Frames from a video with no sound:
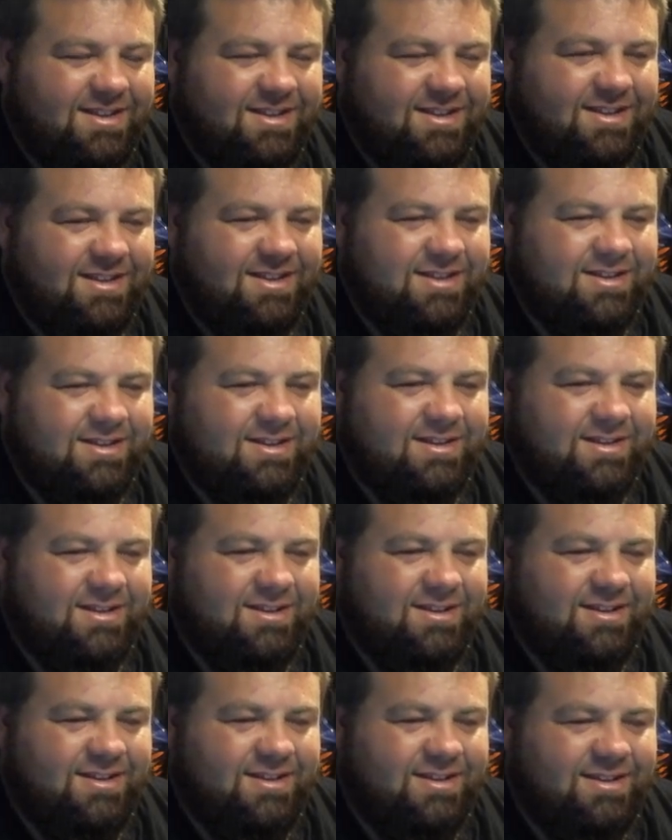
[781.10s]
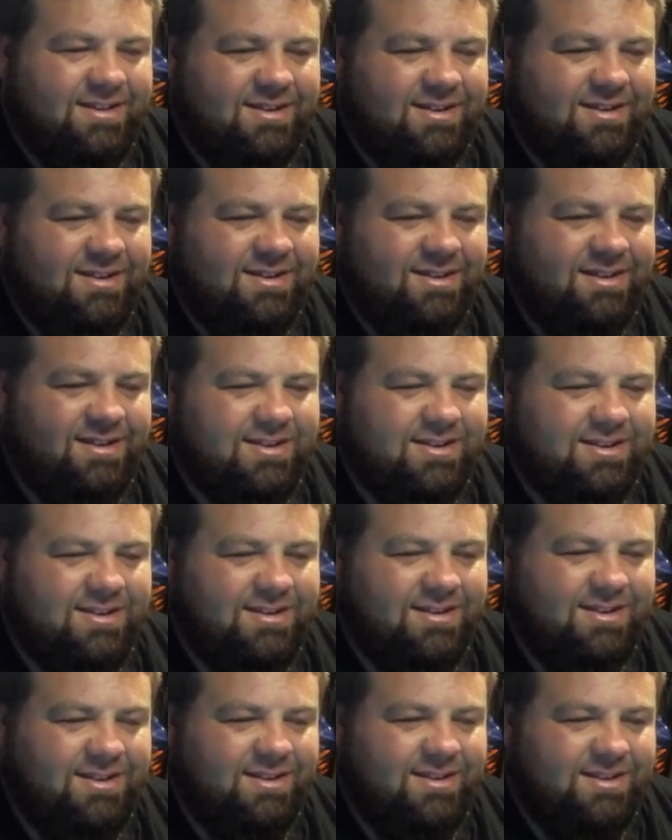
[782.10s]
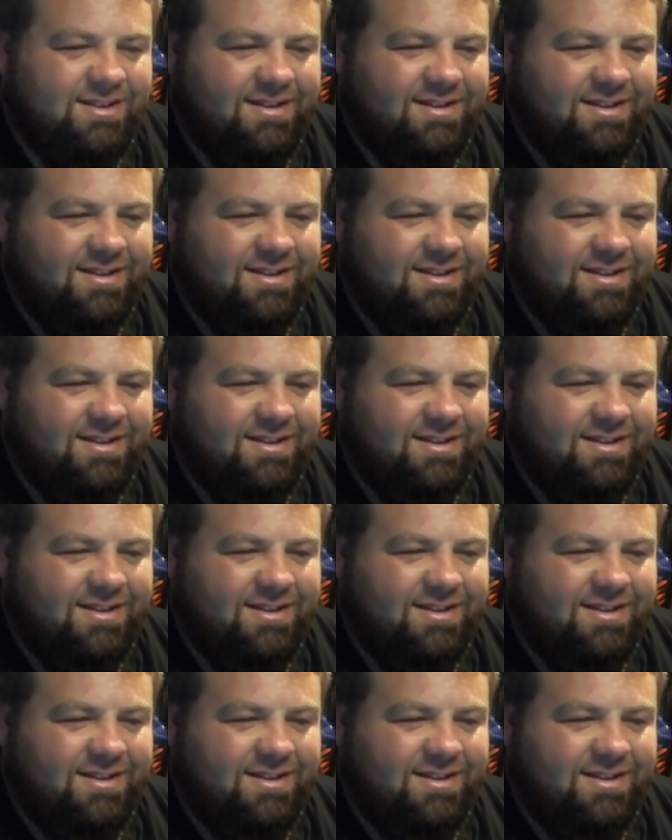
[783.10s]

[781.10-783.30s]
(silence)